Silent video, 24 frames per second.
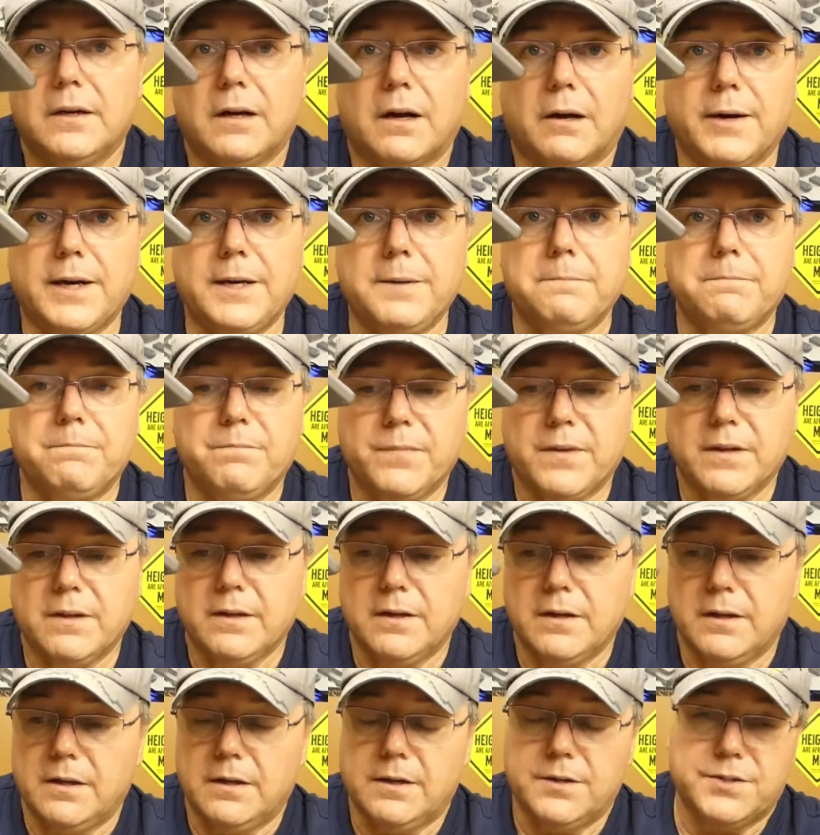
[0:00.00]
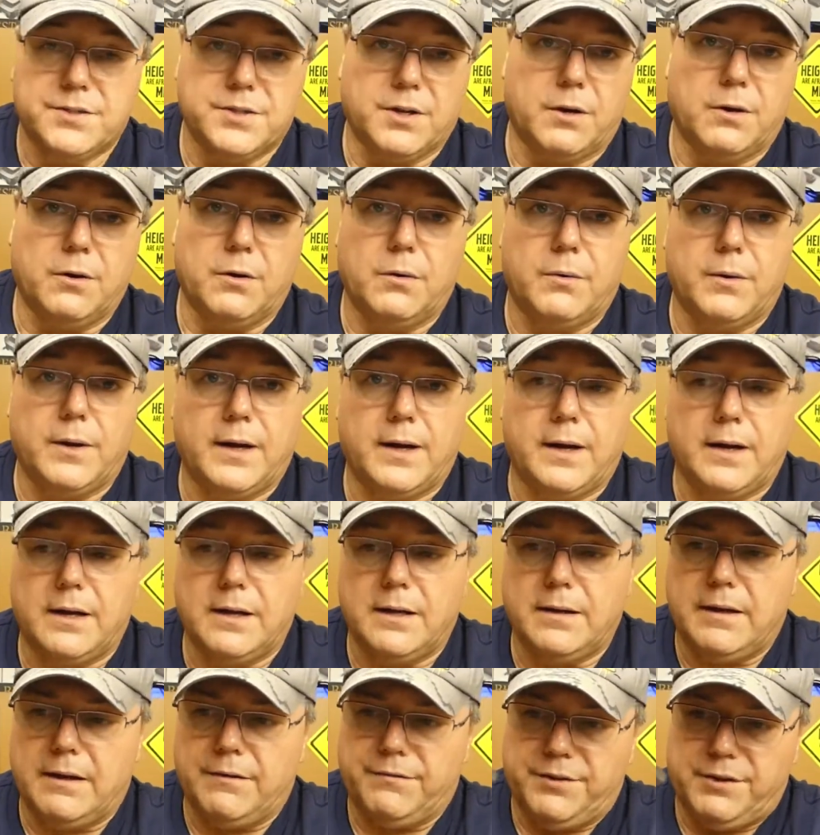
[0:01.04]
All right.
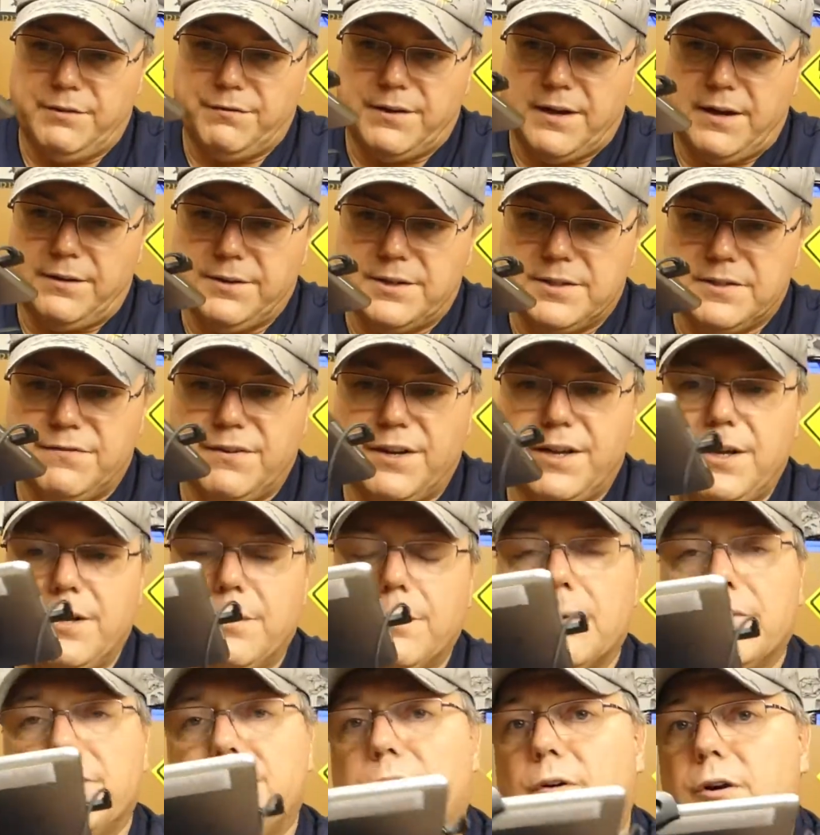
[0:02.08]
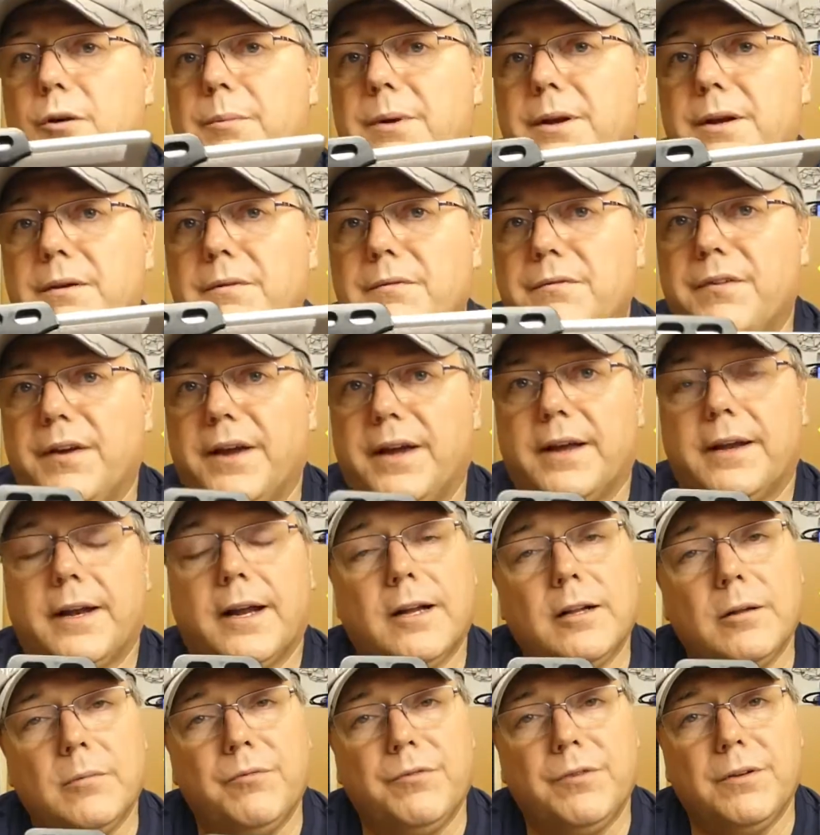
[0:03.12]
So if you found this video informative and
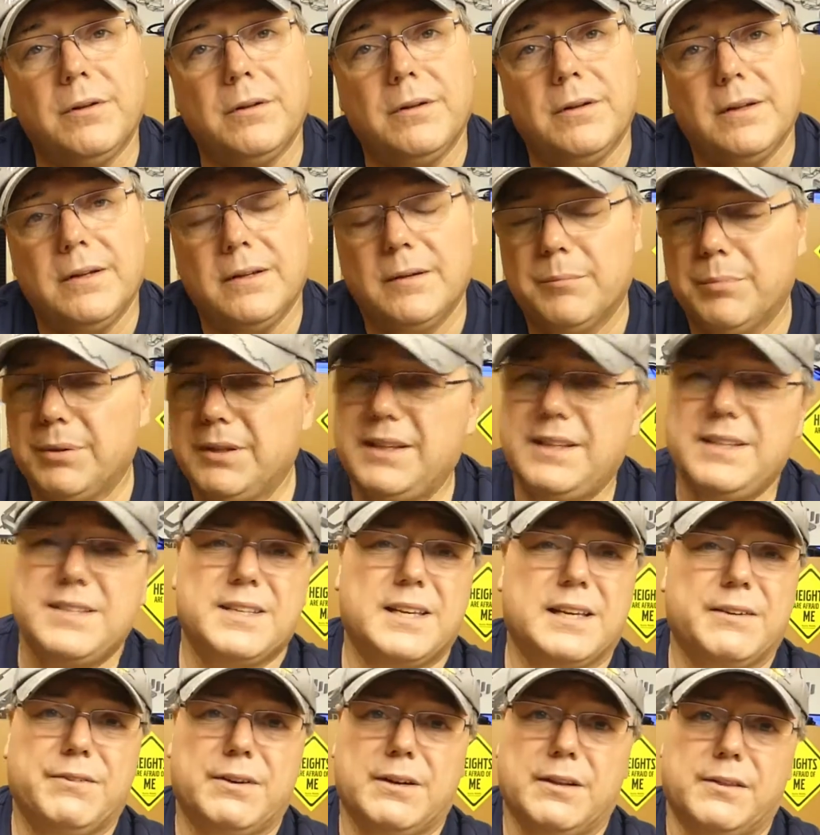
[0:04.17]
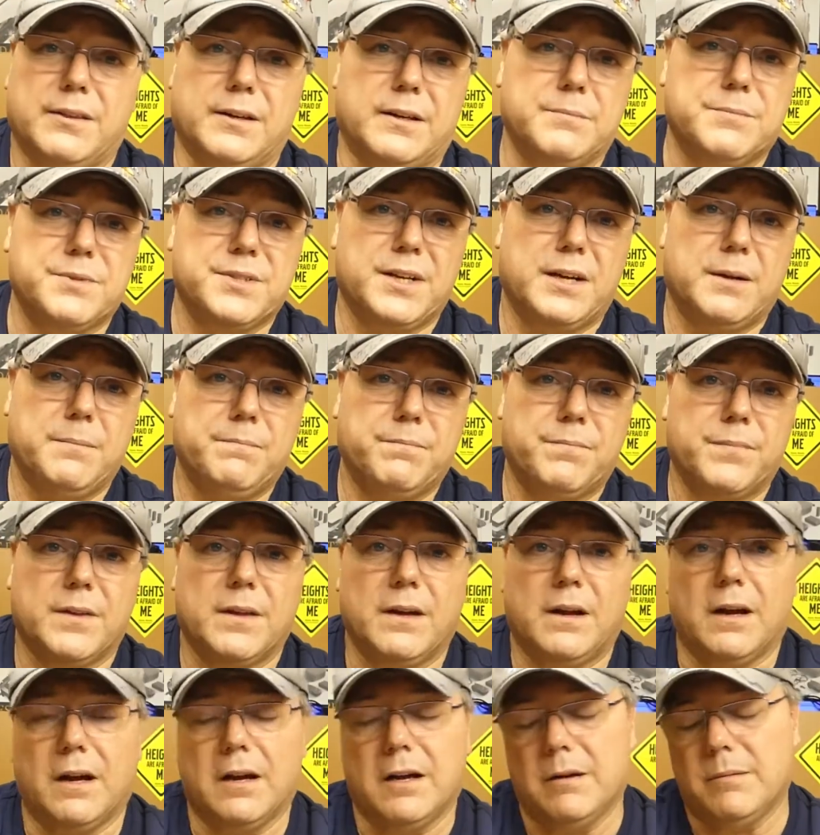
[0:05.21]
helpful, please give it a thumbs up.
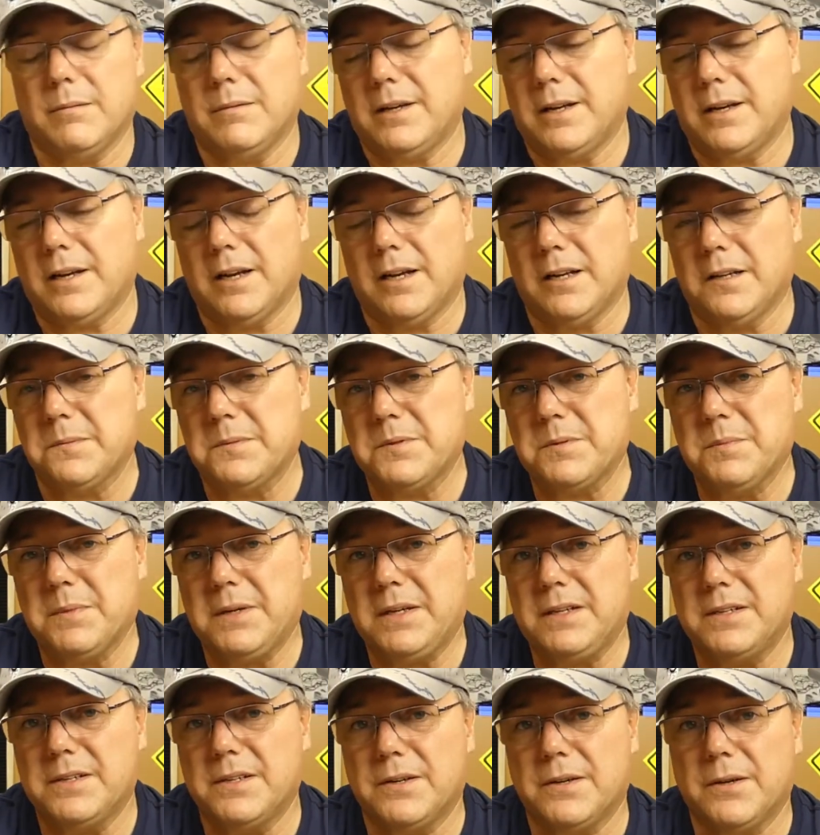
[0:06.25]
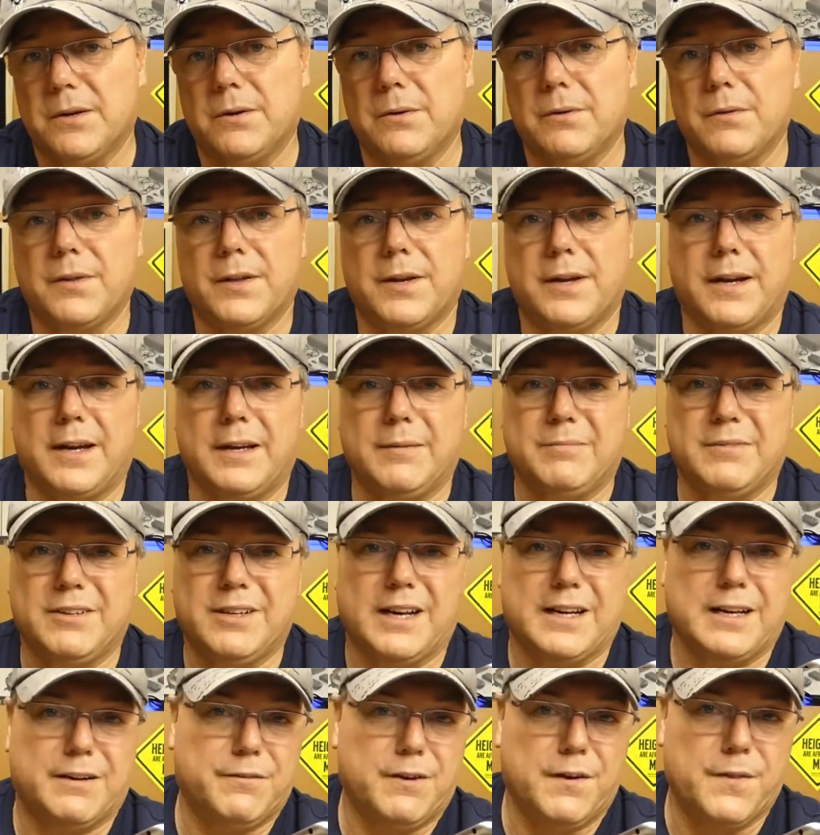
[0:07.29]
It helps me to know that I'm
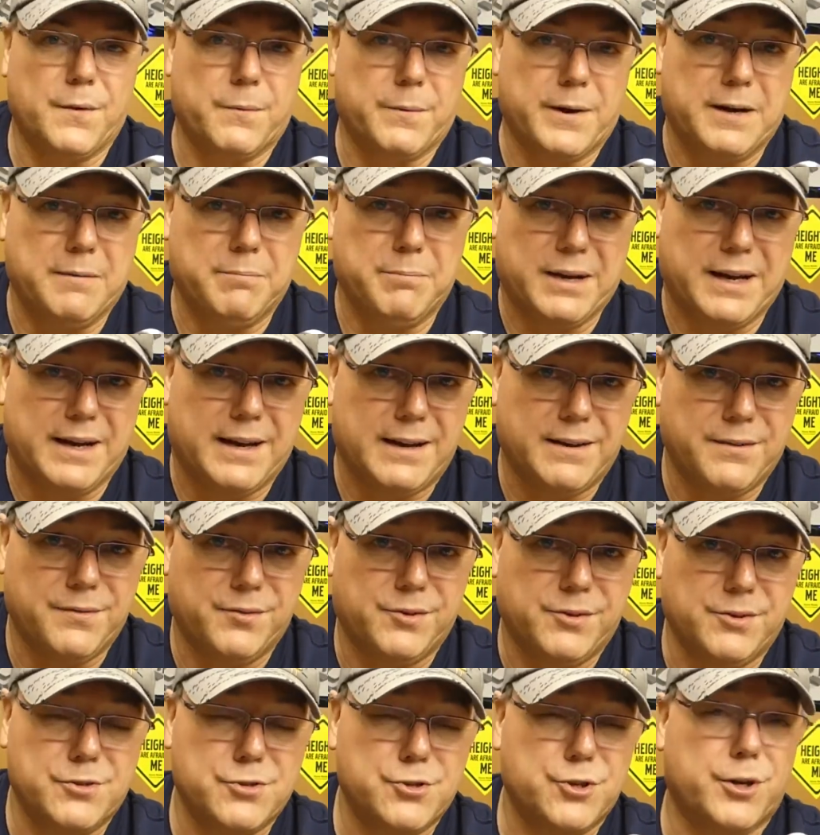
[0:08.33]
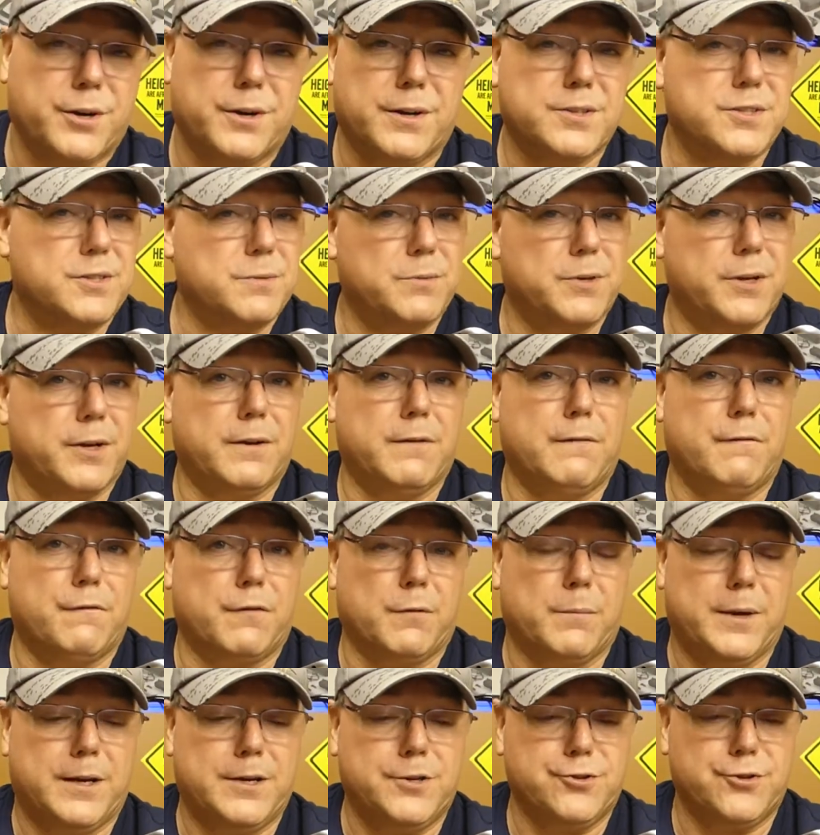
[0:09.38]
kind of on the right path to sharing some good
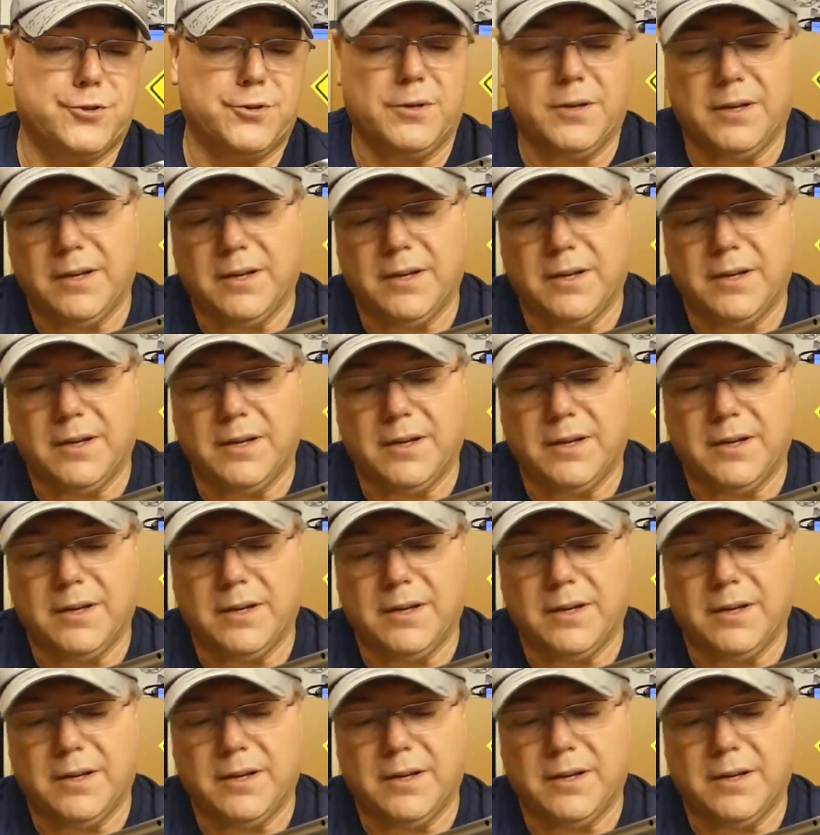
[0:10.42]
information.